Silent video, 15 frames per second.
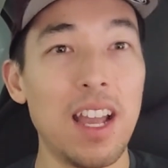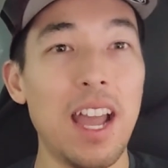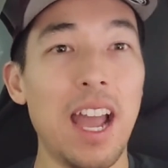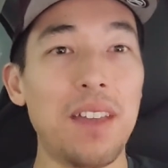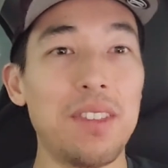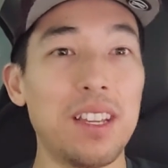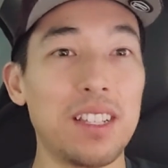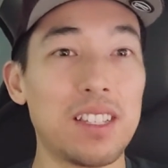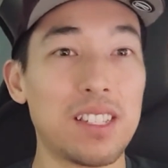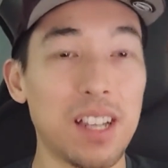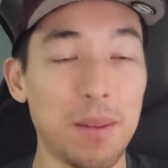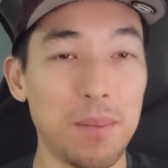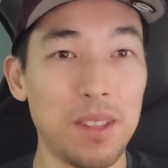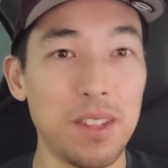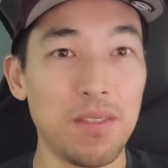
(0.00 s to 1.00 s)
and then
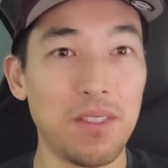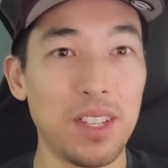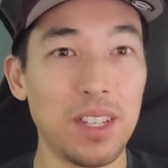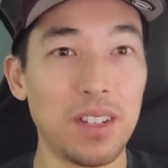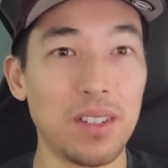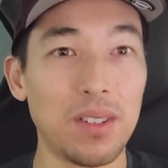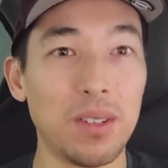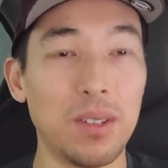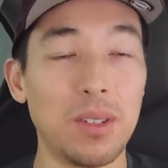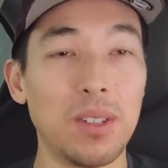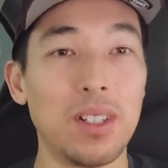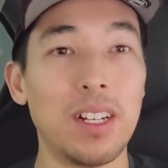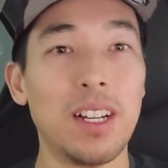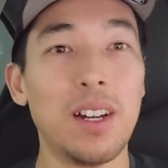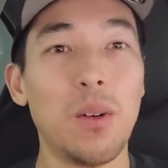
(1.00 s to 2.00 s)
summon the
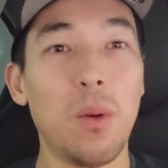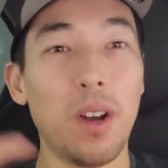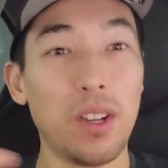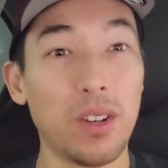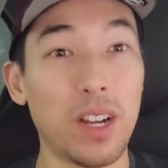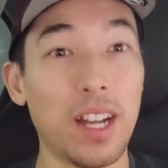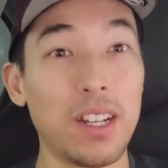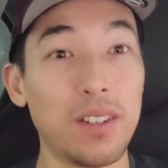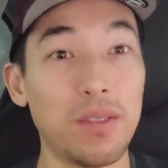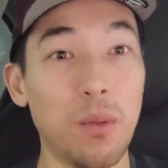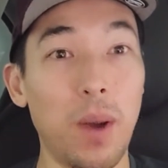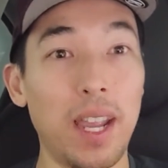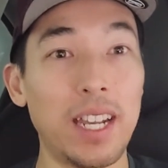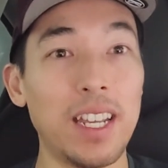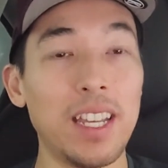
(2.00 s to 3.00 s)
vehicle while you're kind of
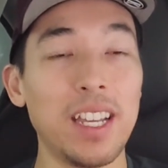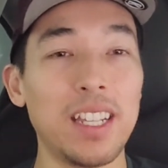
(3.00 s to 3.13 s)
waiting.